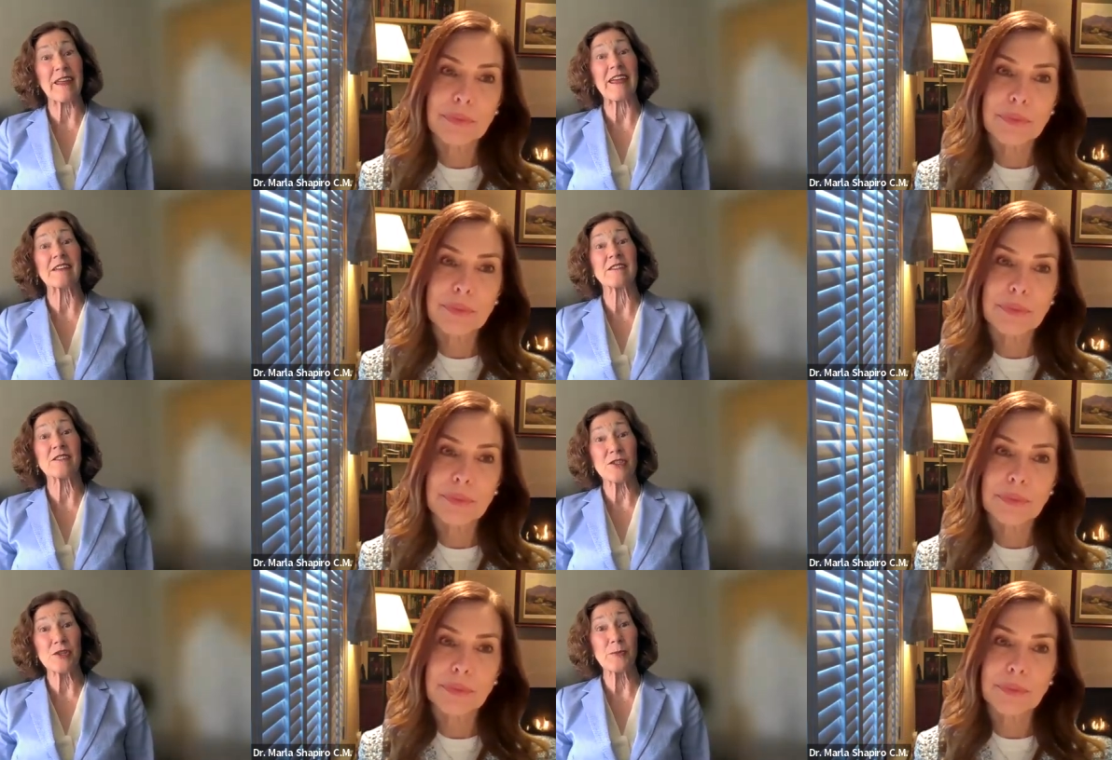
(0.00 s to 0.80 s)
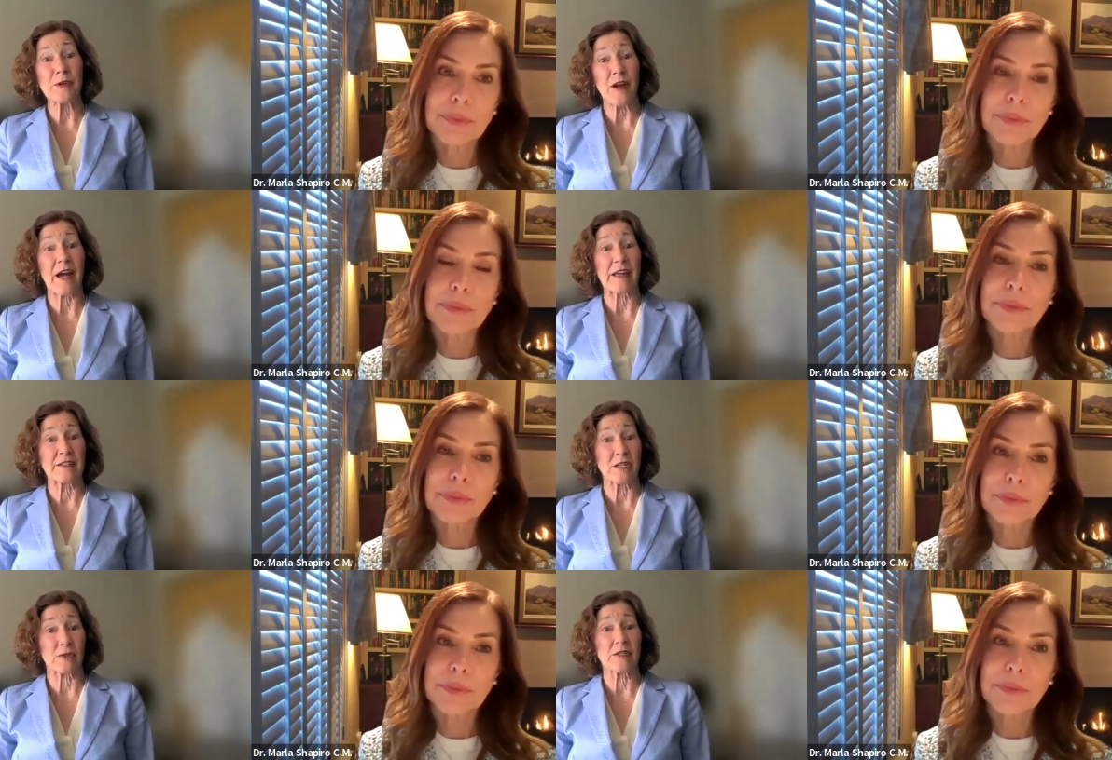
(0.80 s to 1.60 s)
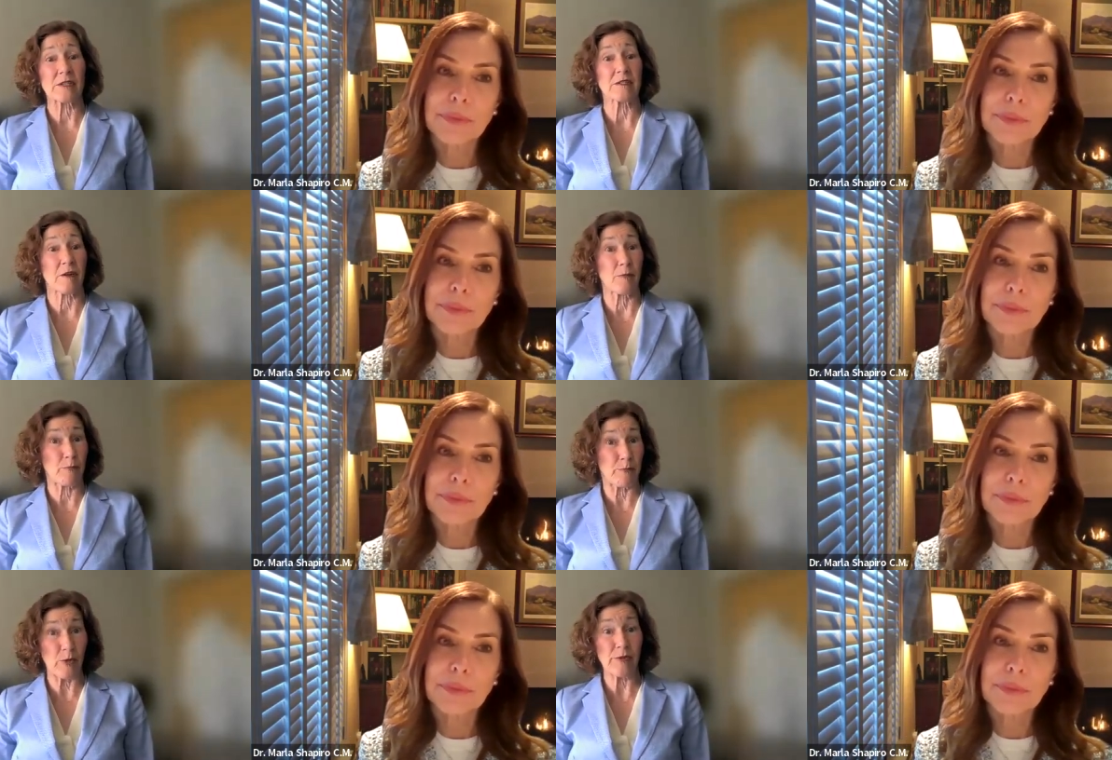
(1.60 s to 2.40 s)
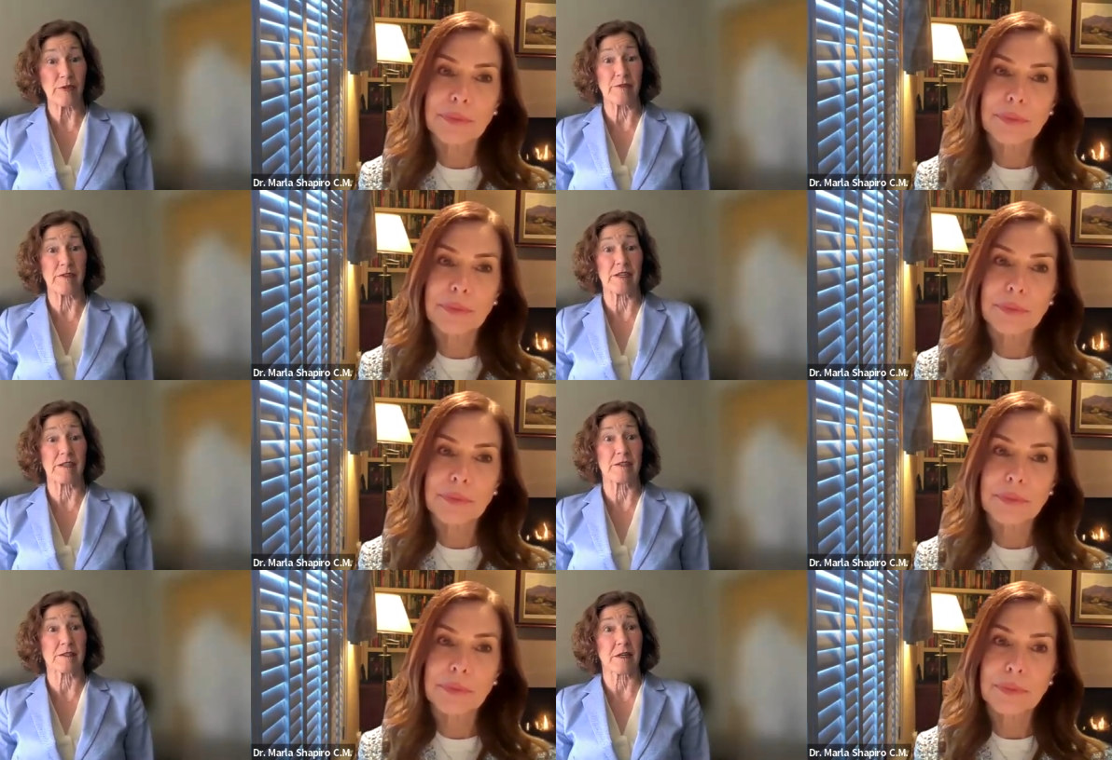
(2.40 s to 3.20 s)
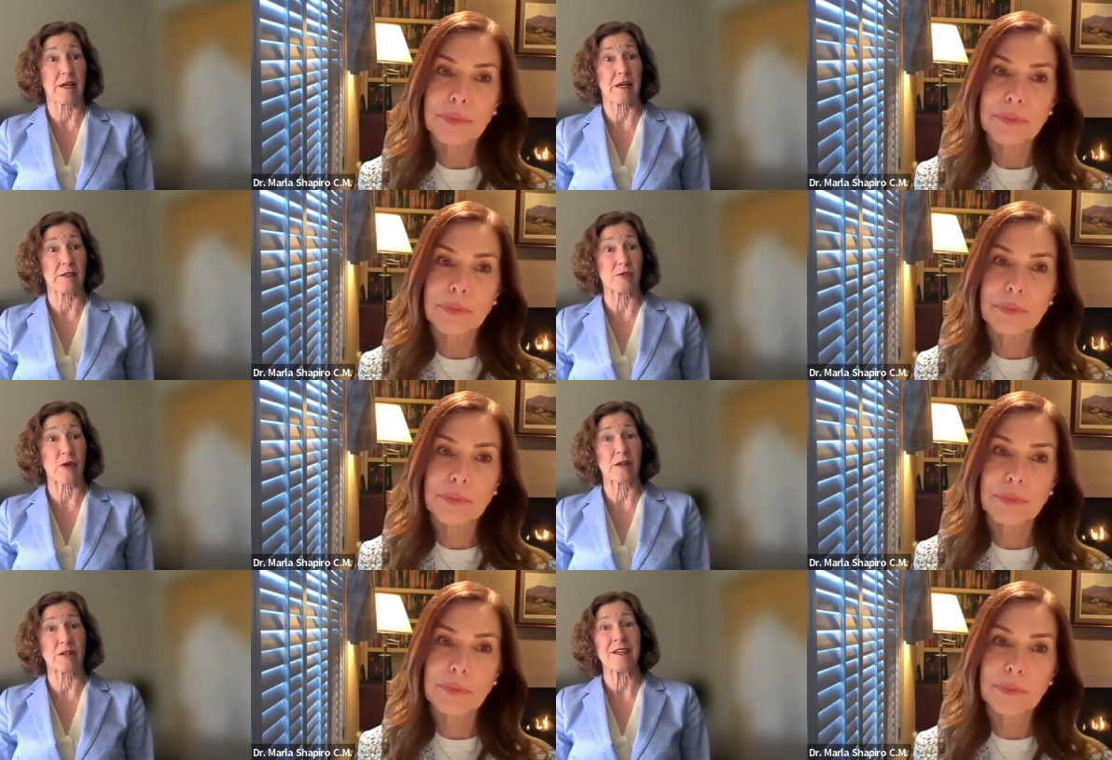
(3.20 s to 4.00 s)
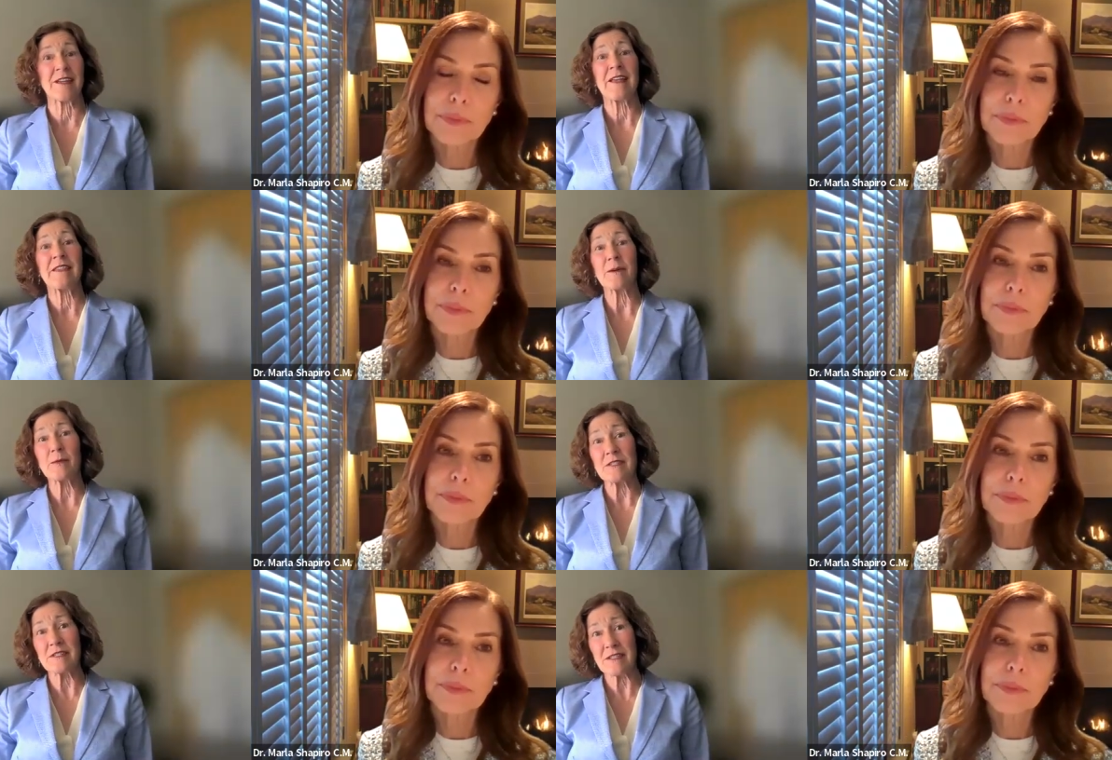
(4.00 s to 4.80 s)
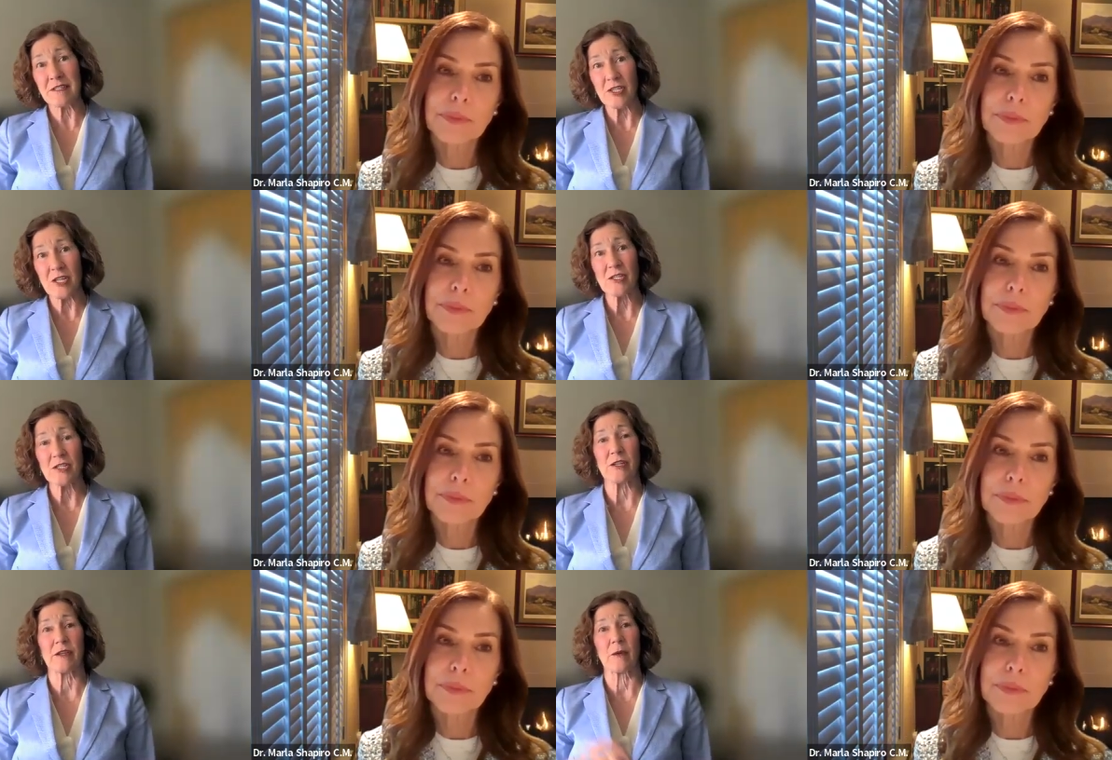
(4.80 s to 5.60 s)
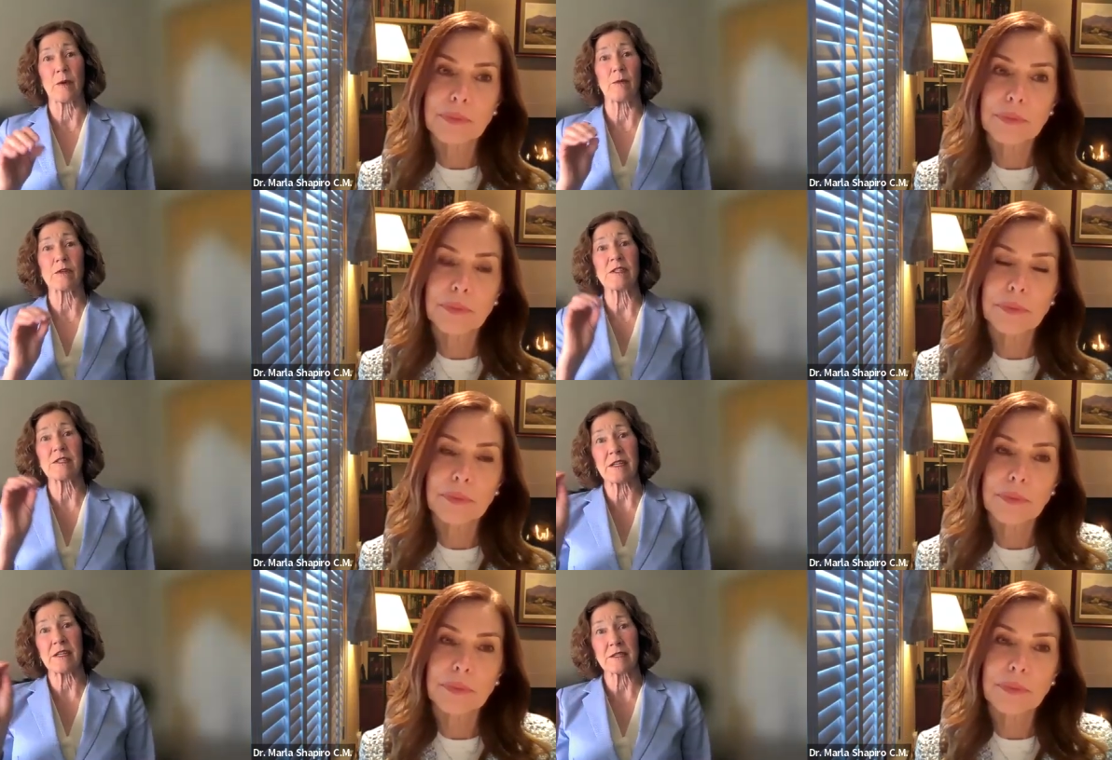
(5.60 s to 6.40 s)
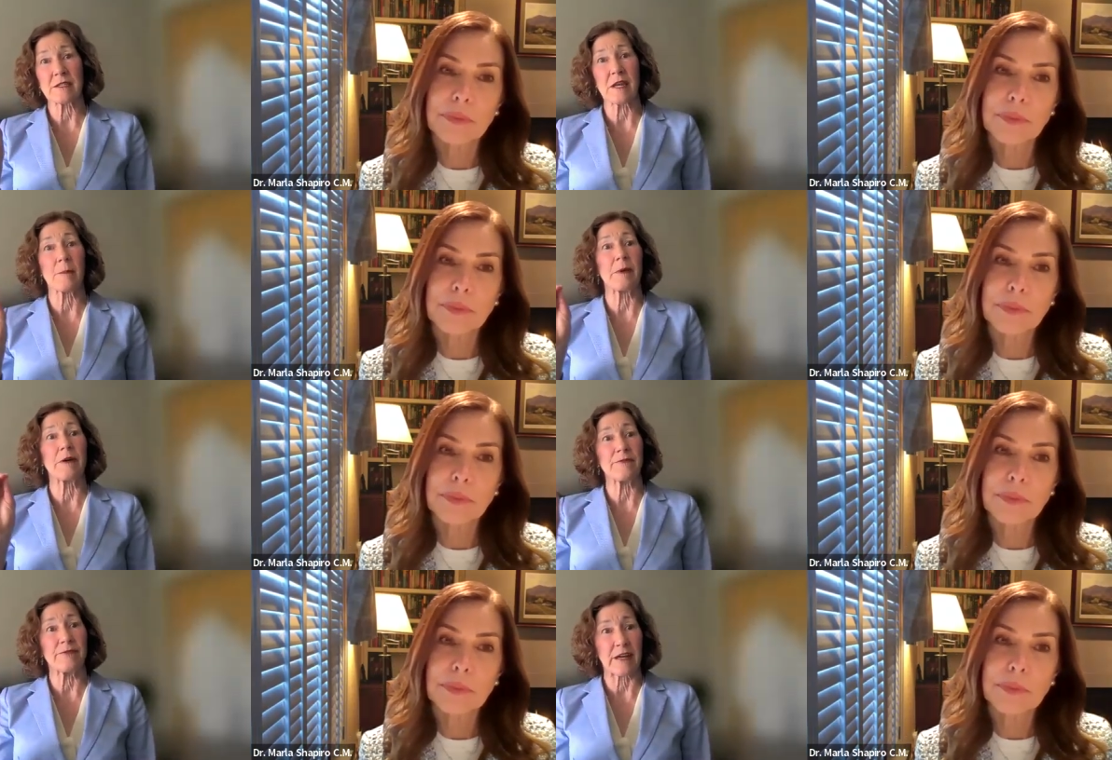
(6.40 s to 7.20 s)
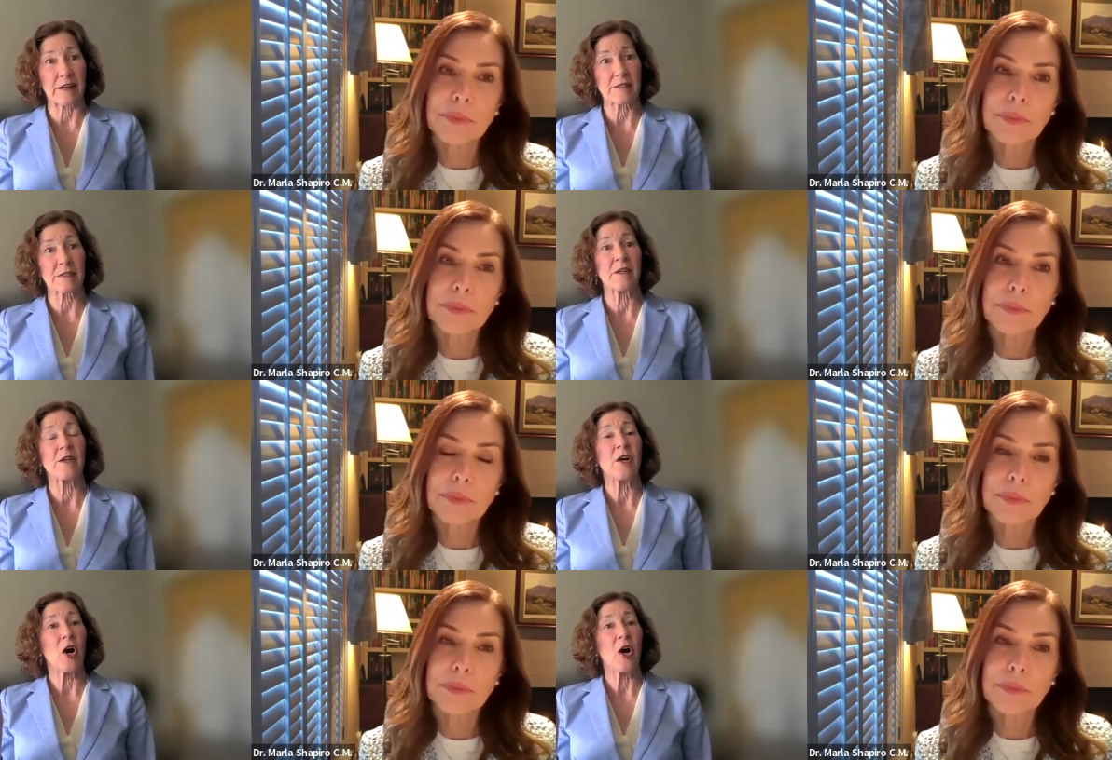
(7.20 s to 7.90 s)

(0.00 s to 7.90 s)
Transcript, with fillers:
Speaker 1: when they had super high doses of both of these uh, drugs, there was a suggestion that we were seeing some effects